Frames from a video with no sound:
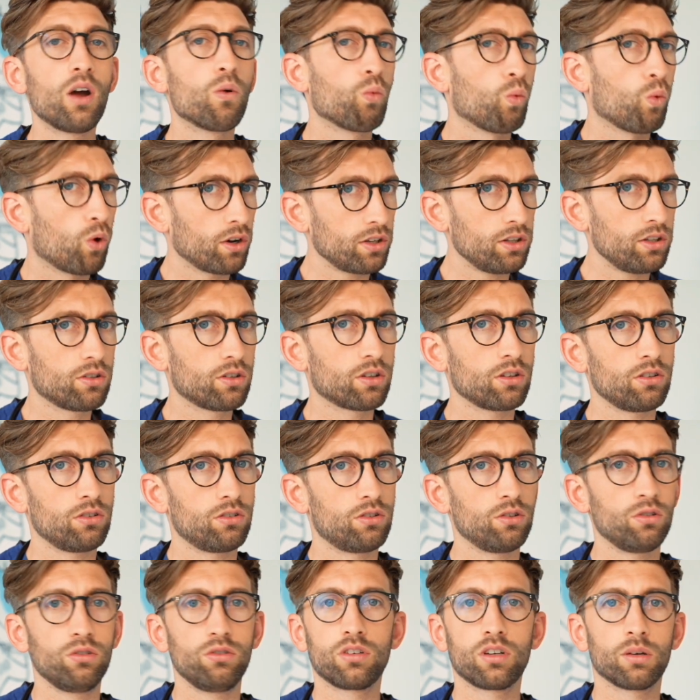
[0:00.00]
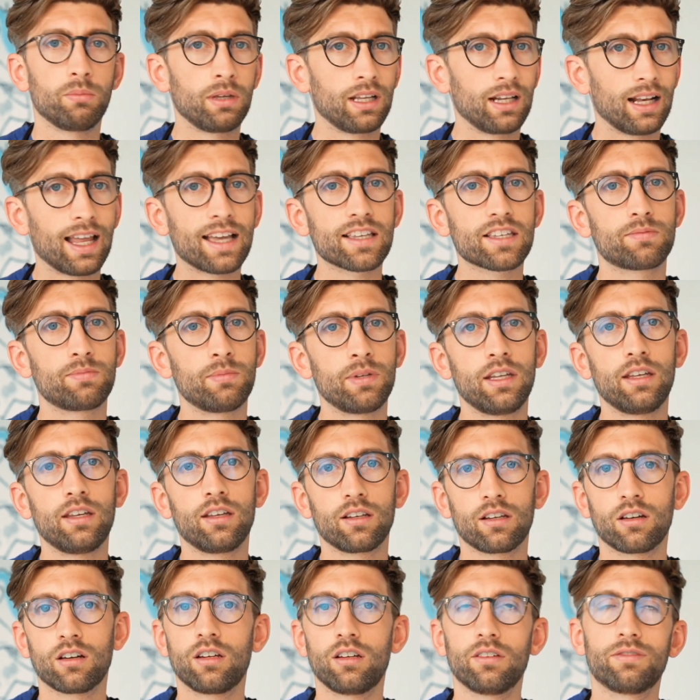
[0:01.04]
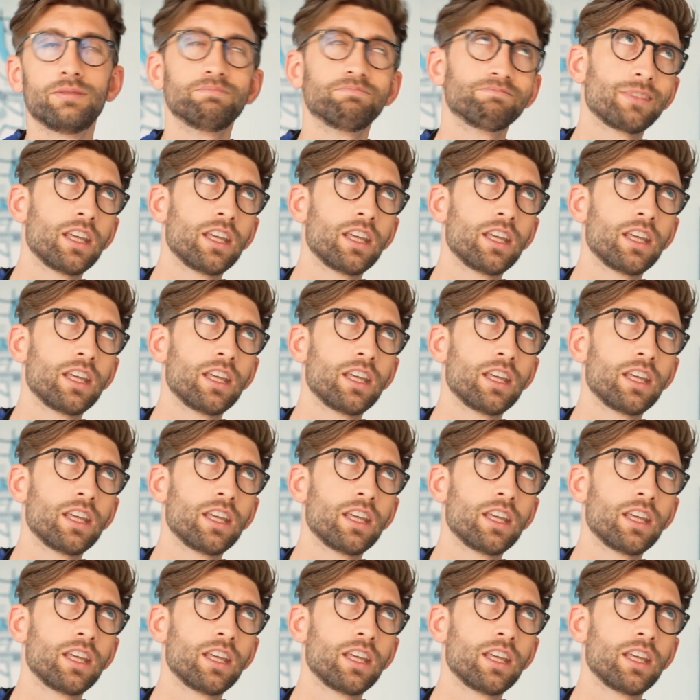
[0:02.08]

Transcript: what you can do coming last minute and kind of